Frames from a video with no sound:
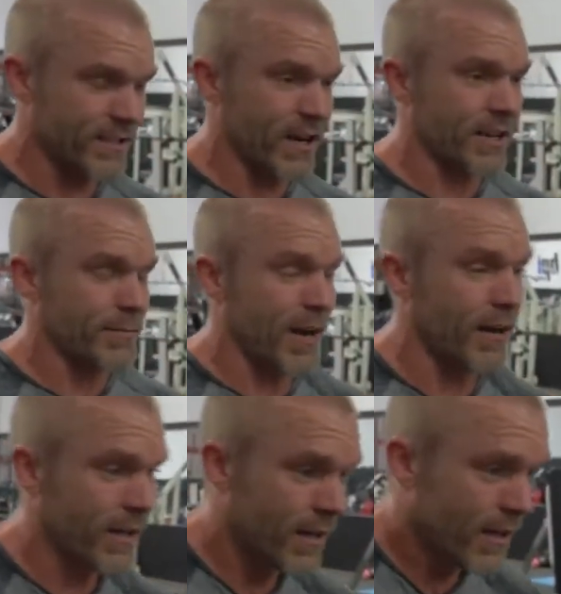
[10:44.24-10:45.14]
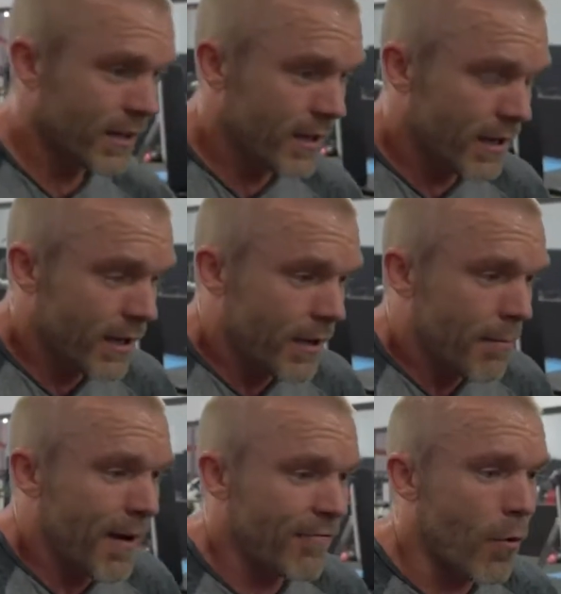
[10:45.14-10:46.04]
that talks about
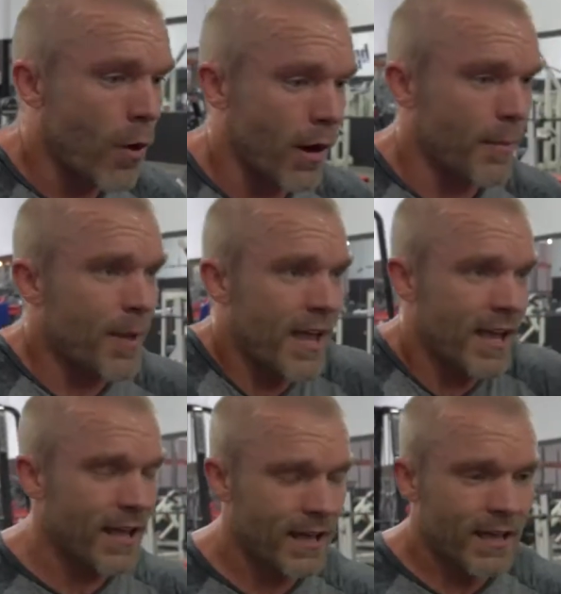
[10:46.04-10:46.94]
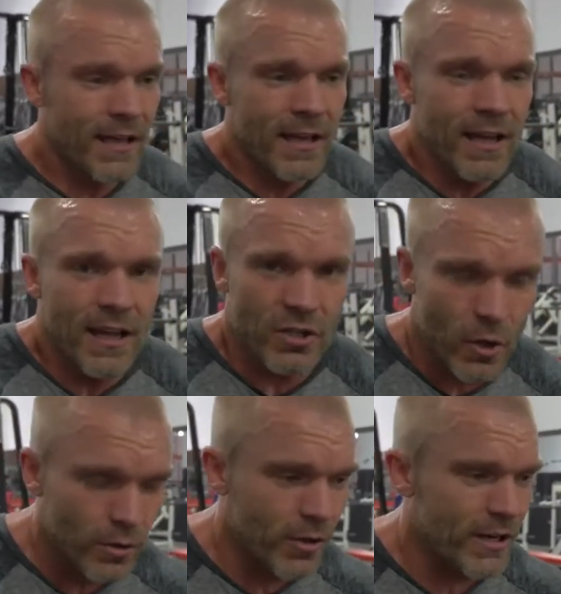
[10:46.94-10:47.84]
my form and
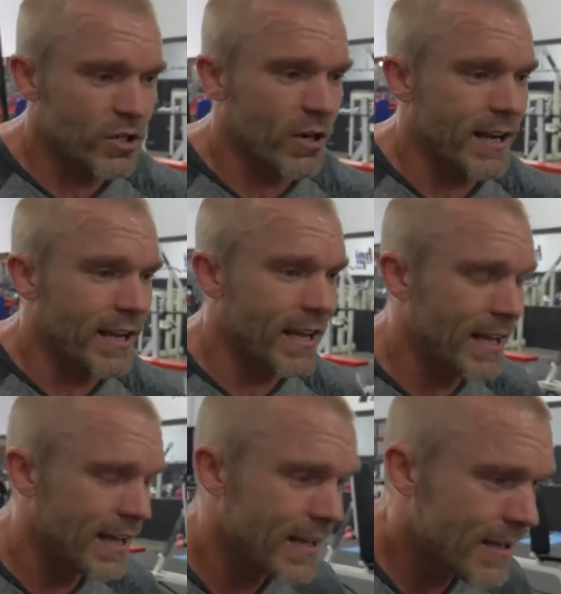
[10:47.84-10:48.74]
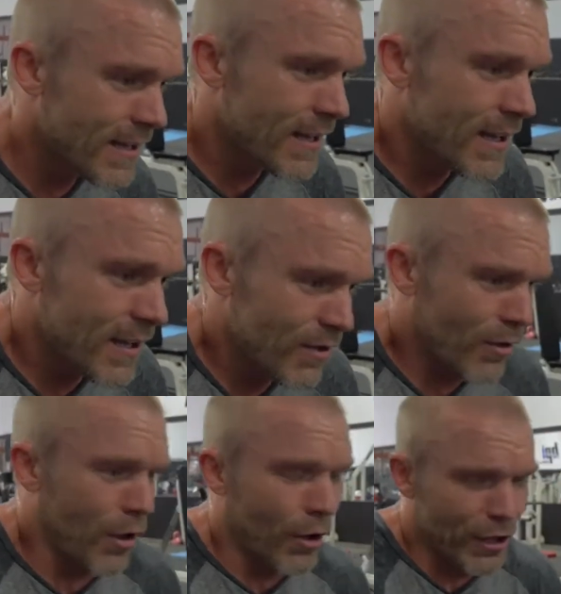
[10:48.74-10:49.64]
shoulder injury.
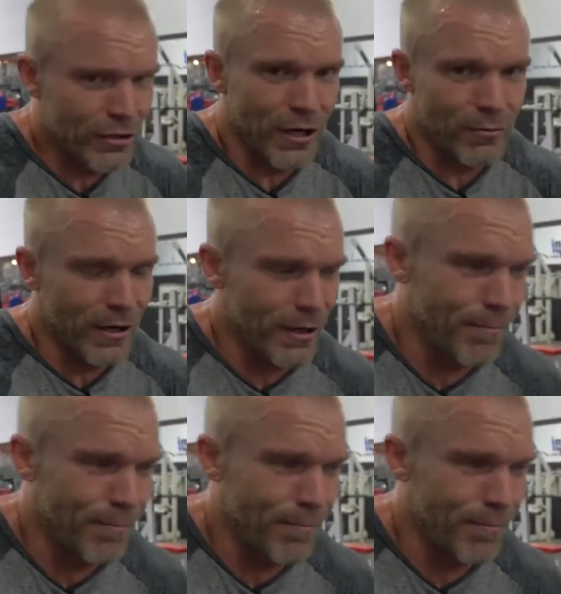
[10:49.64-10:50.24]
Oh, that's a nice way to